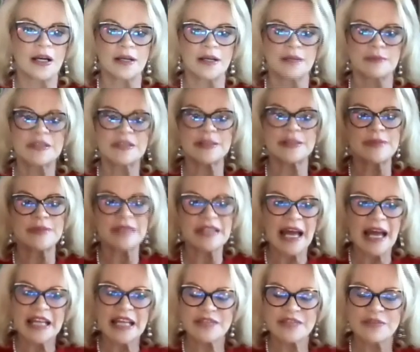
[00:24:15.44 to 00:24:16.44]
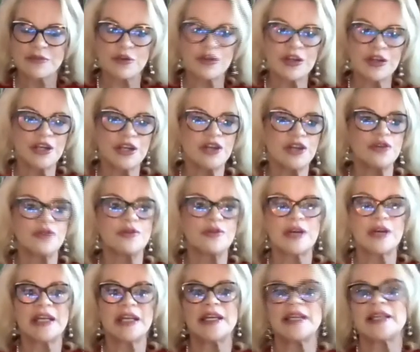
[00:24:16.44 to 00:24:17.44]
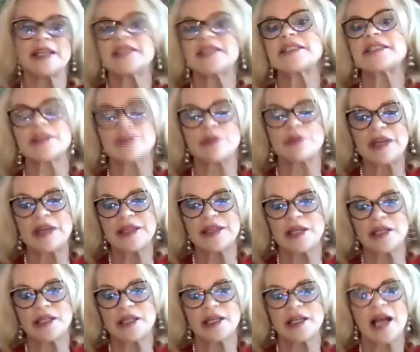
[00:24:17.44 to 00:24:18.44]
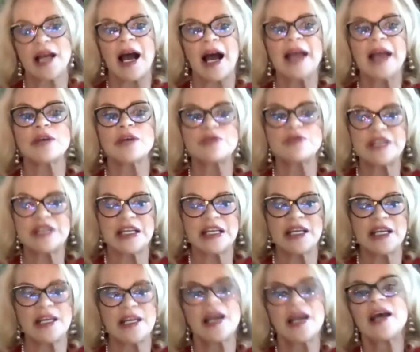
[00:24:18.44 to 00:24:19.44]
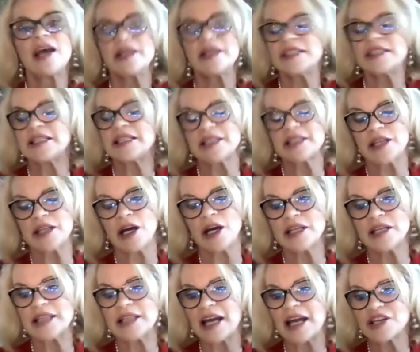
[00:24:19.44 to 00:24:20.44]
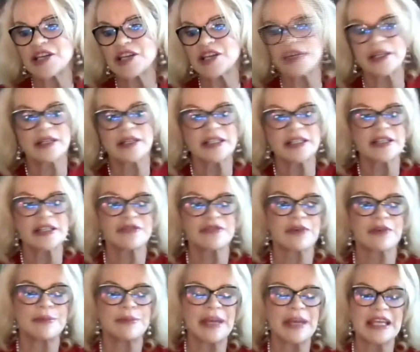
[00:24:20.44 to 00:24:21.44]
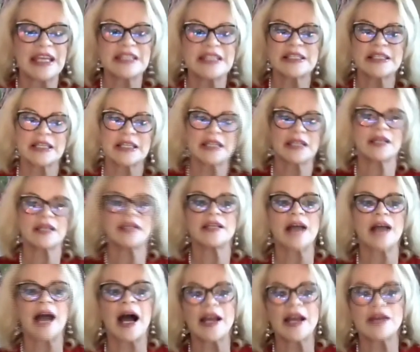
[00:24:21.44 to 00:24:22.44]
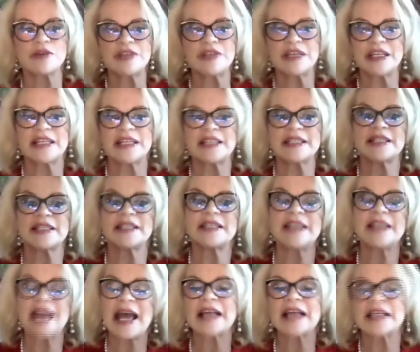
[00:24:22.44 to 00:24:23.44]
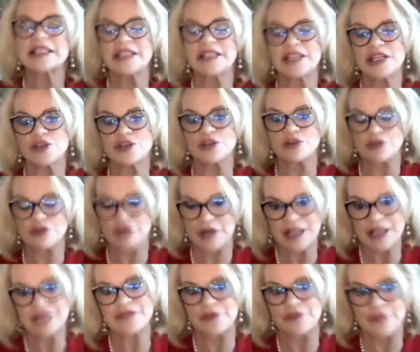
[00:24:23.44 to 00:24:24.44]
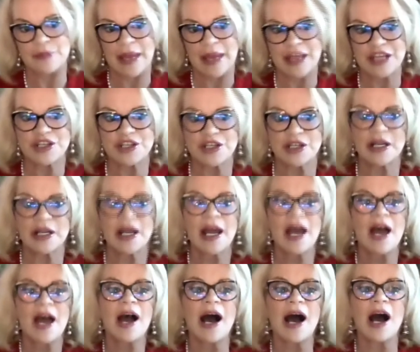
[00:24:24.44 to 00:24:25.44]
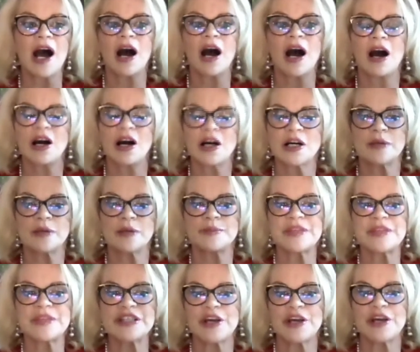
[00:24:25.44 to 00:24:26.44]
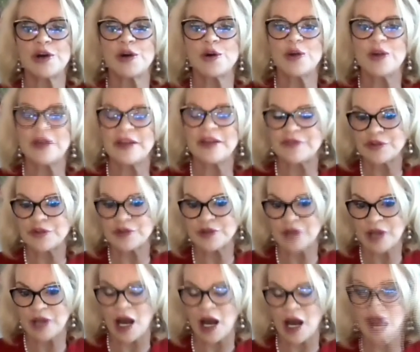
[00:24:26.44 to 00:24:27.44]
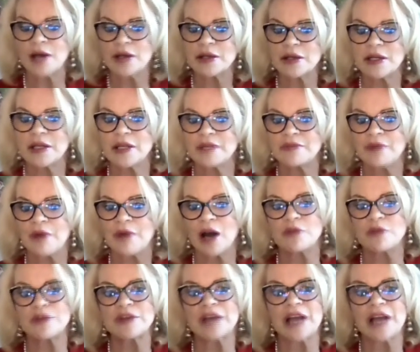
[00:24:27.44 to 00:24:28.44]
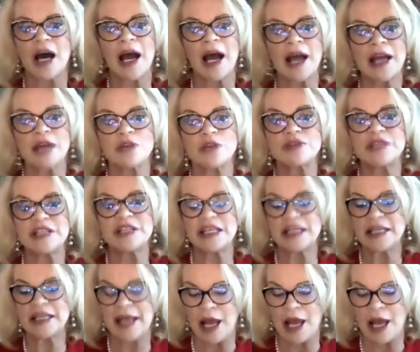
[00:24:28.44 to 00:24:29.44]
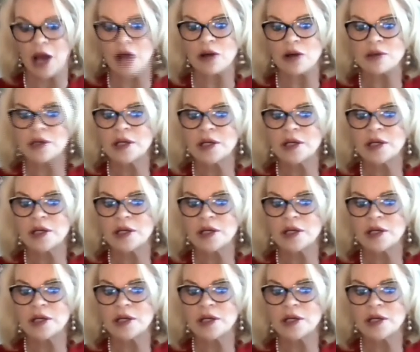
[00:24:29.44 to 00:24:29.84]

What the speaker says: Some stats for you is we think that IoT, this isn't us actually, this is from McKinsey, that IoT is the next digital transformation. So if you're not involved with IoT now,